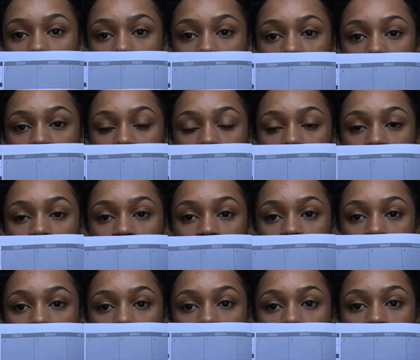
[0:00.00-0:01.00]
good
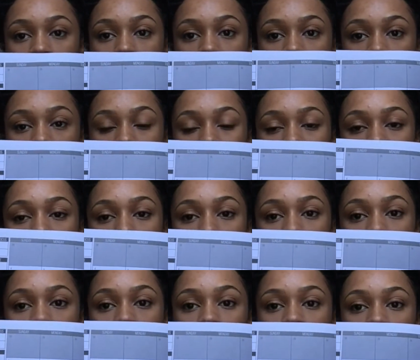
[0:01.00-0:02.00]
things that are
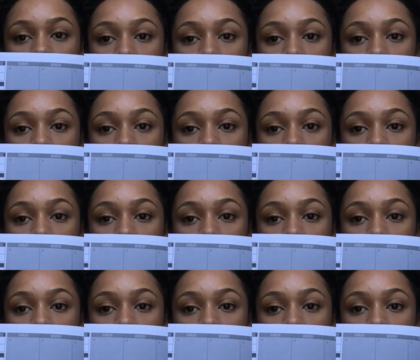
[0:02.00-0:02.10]
happening,